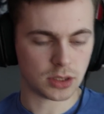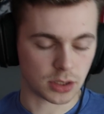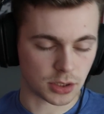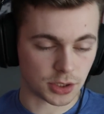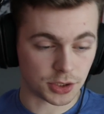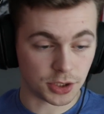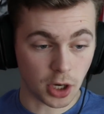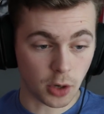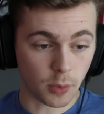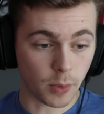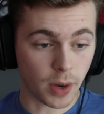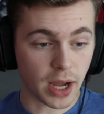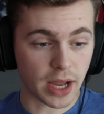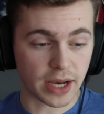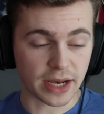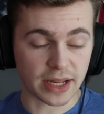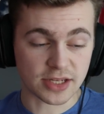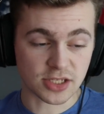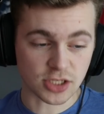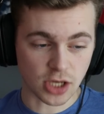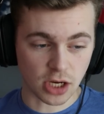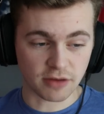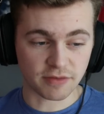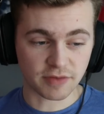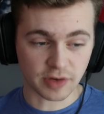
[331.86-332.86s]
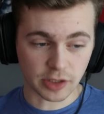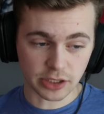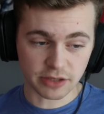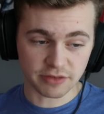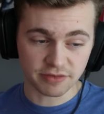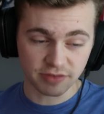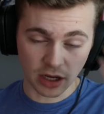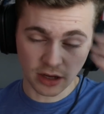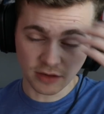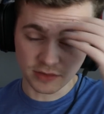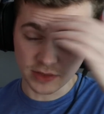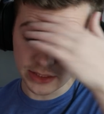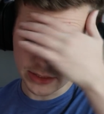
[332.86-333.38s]
you know what? It's all very
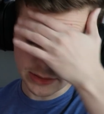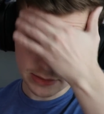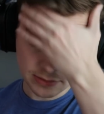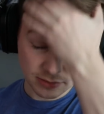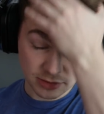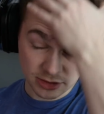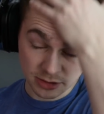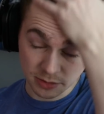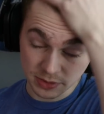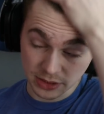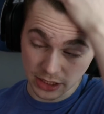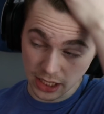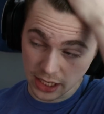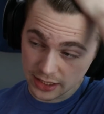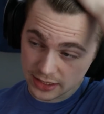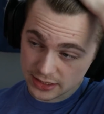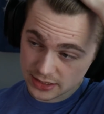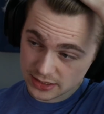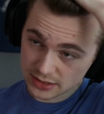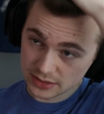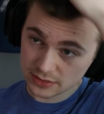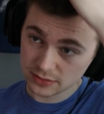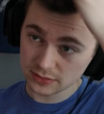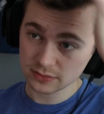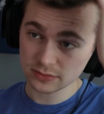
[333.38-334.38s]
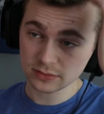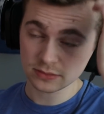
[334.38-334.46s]
Velvet, to be honest.